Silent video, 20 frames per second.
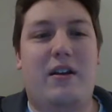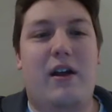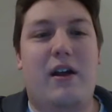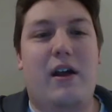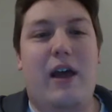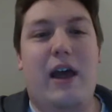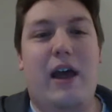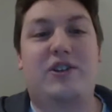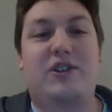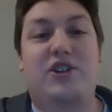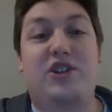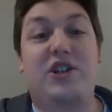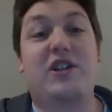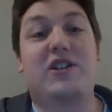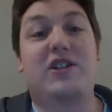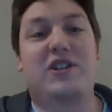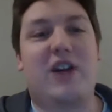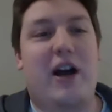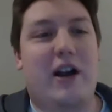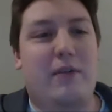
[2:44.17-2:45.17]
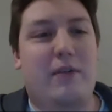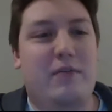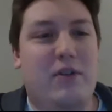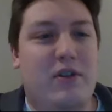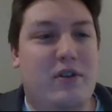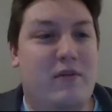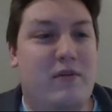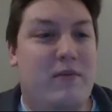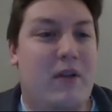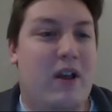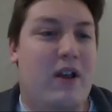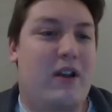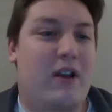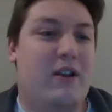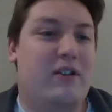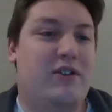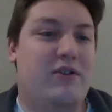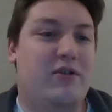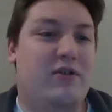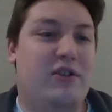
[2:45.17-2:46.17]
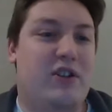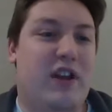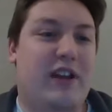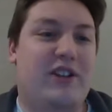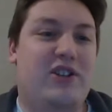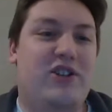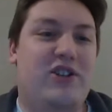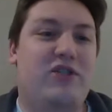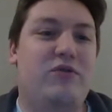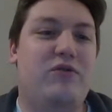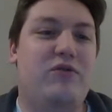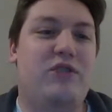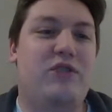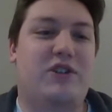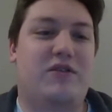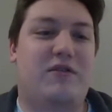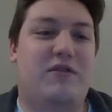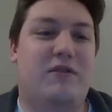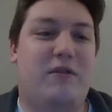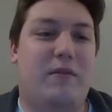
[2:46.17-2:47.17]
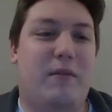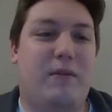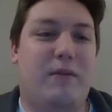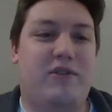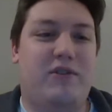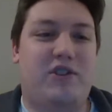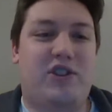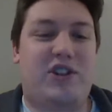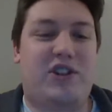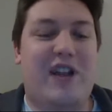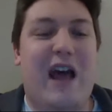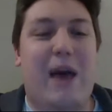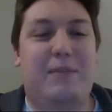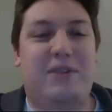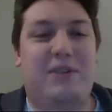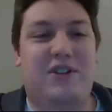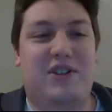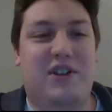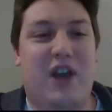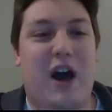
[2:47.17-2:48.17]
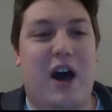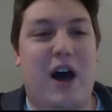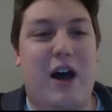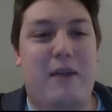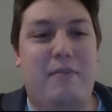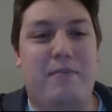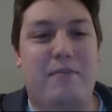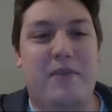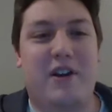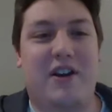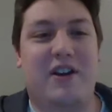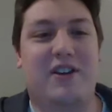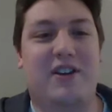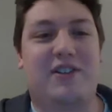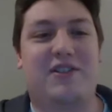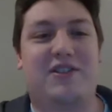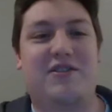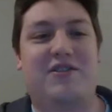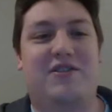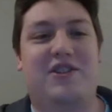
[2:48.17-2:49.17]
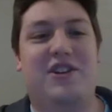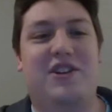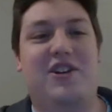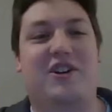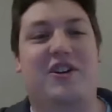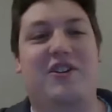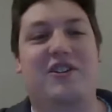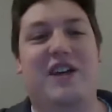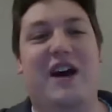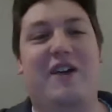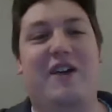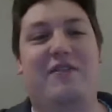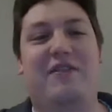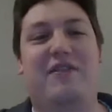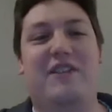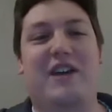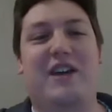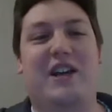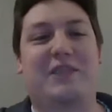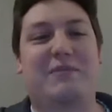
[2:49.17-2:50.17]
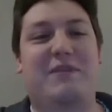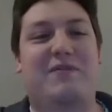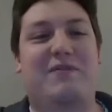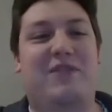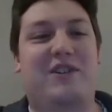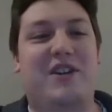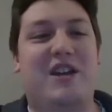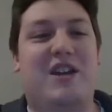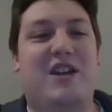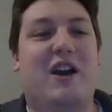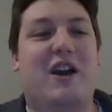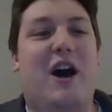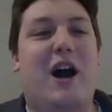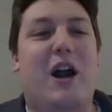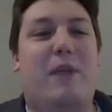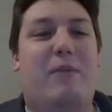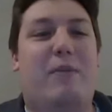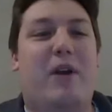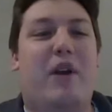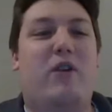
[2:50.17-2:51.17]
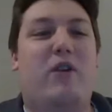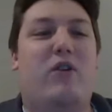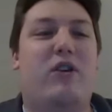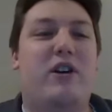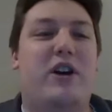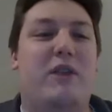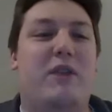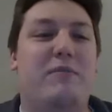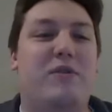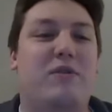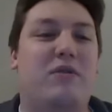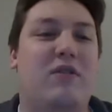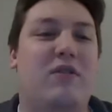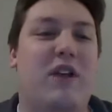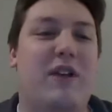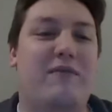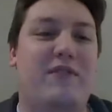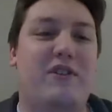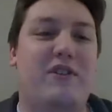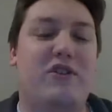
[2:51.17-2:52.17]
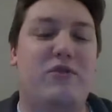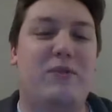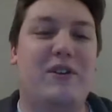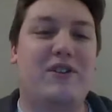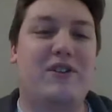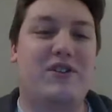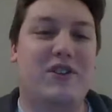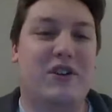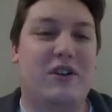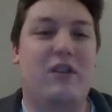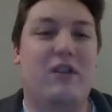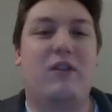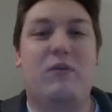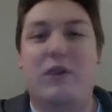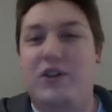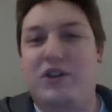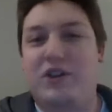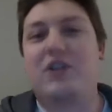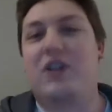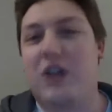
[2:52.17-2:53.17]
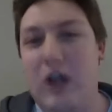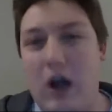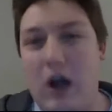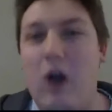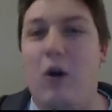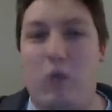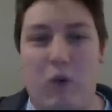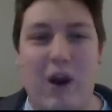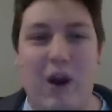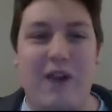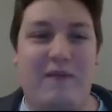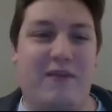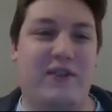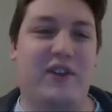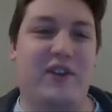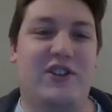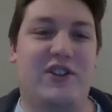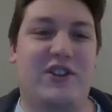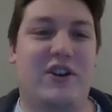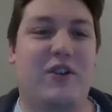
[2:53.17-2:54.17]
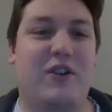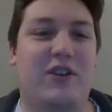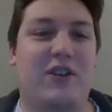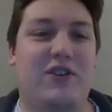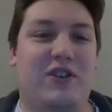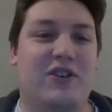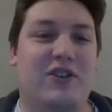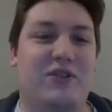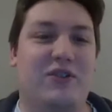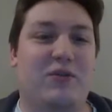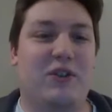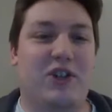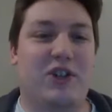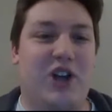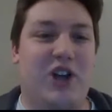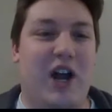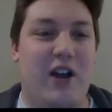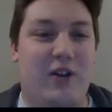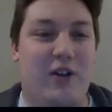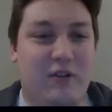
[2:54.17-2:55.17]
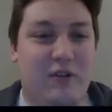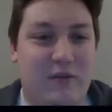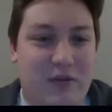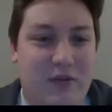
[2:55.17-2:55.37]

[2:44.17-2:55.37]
a mutant. So Snood just snaps at Scott because she calls out the X-Men for taking higher priority on mutant life than humans, which rightfully so. That's also her child.